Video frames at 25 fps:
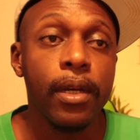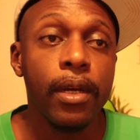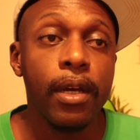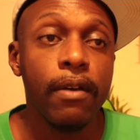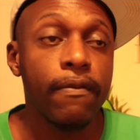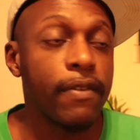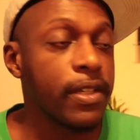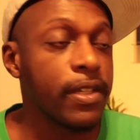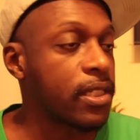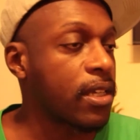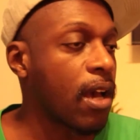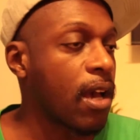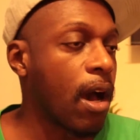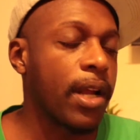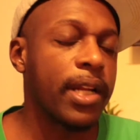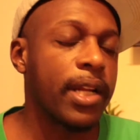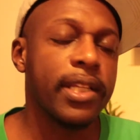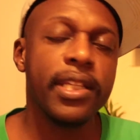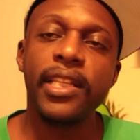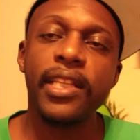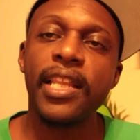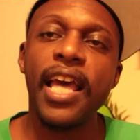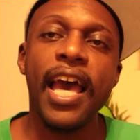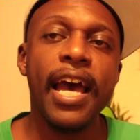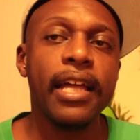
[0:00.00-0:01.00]
Vince Carter
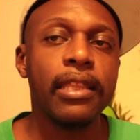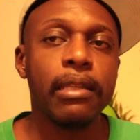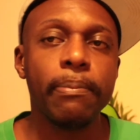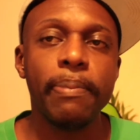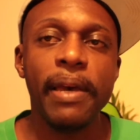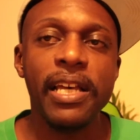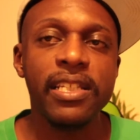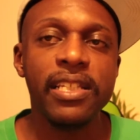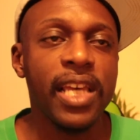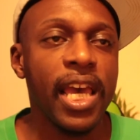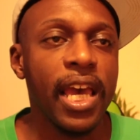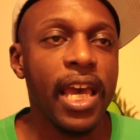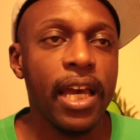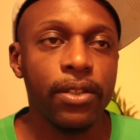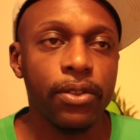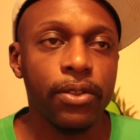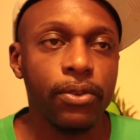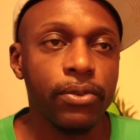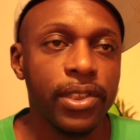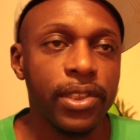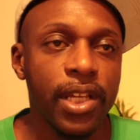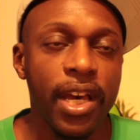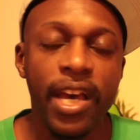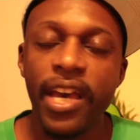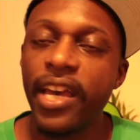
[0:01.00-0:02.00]
didn't have the best
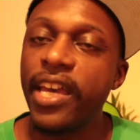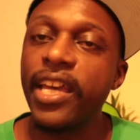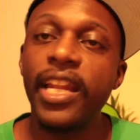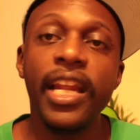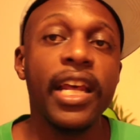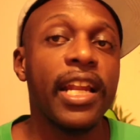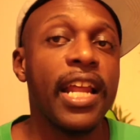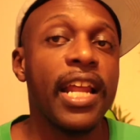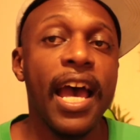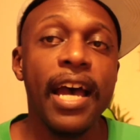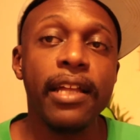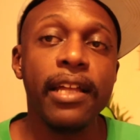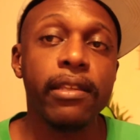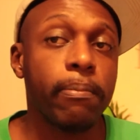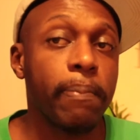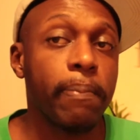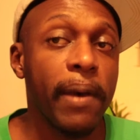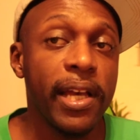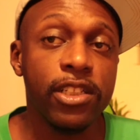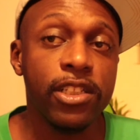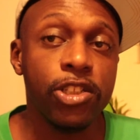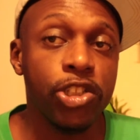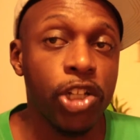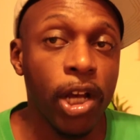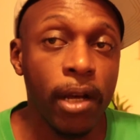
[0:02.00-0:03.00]
handles. He didn't have the
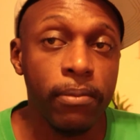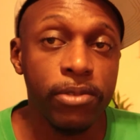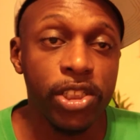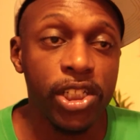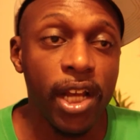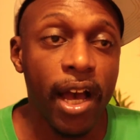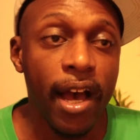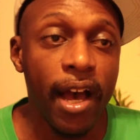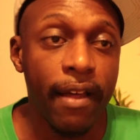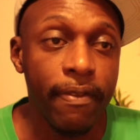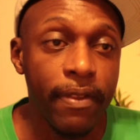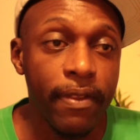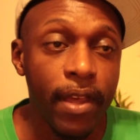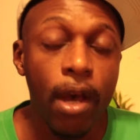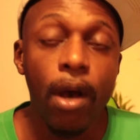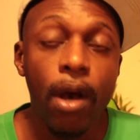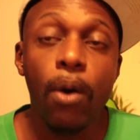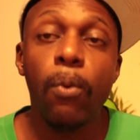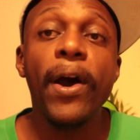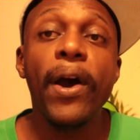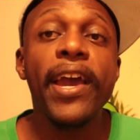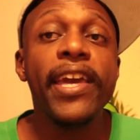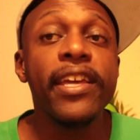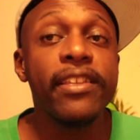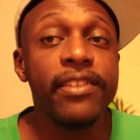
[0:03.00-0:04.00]
best jump shot.
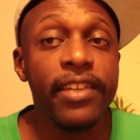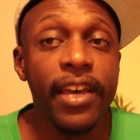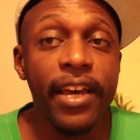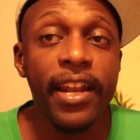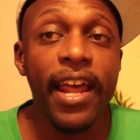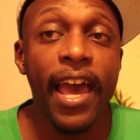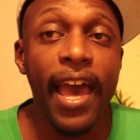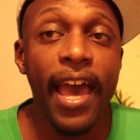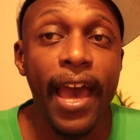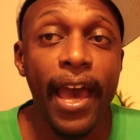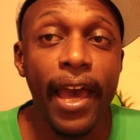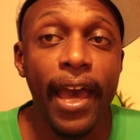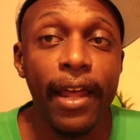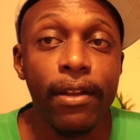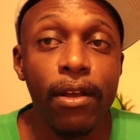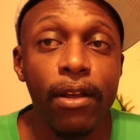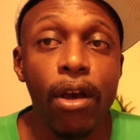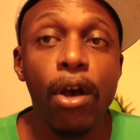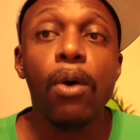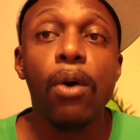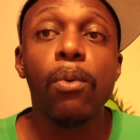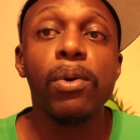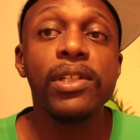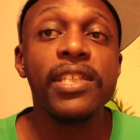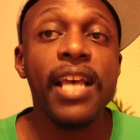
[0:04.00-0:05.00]
What he did
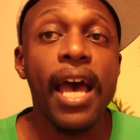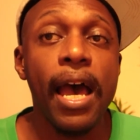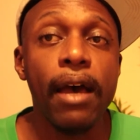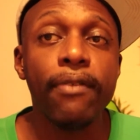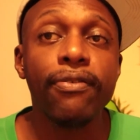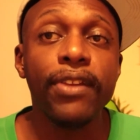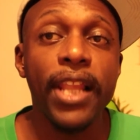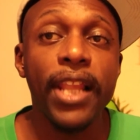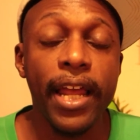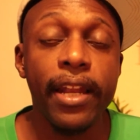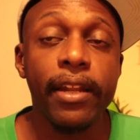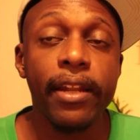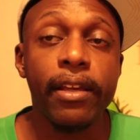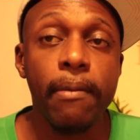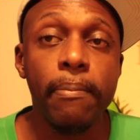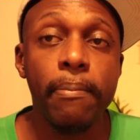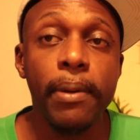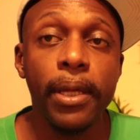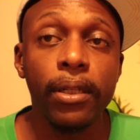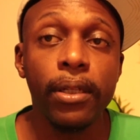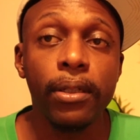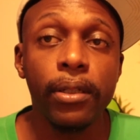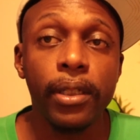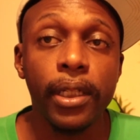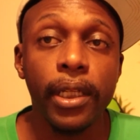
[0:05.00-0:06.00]
have was athletic
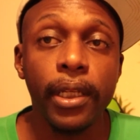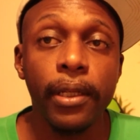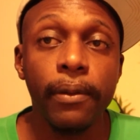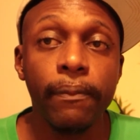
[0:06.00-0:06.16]
ability.